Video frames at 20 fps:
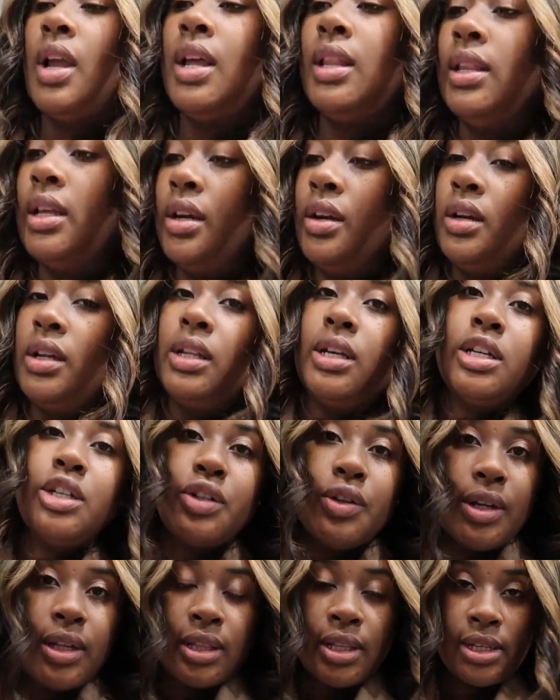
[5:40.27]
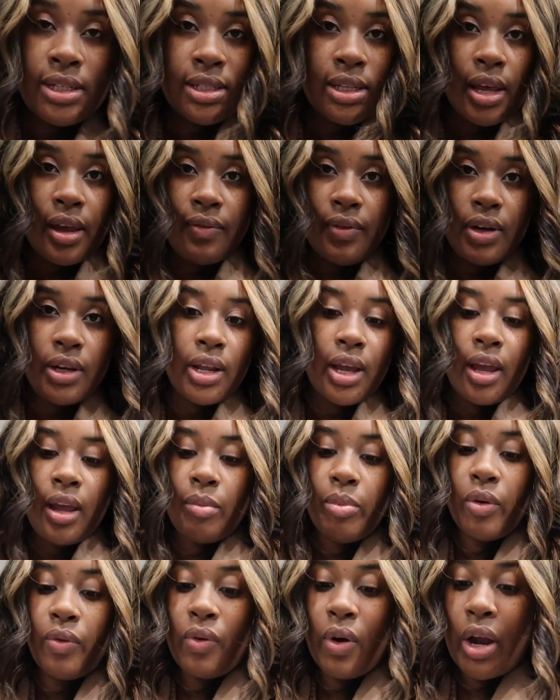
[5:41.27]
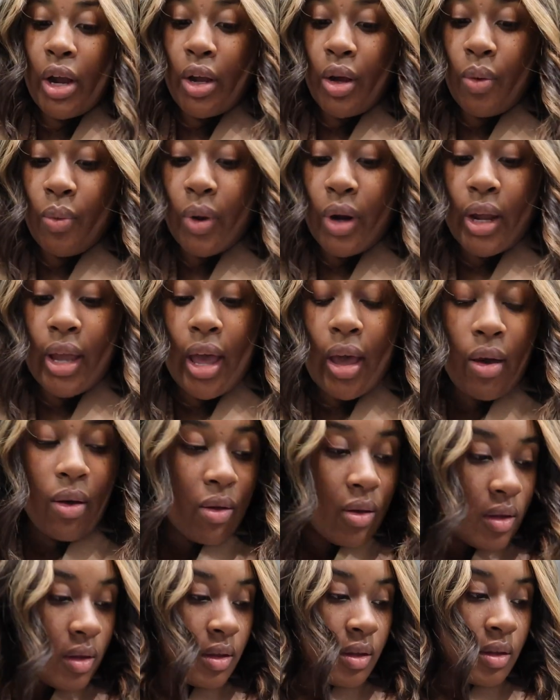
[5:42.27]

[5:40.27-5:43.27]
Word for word: I literally drink these every day before I go work out.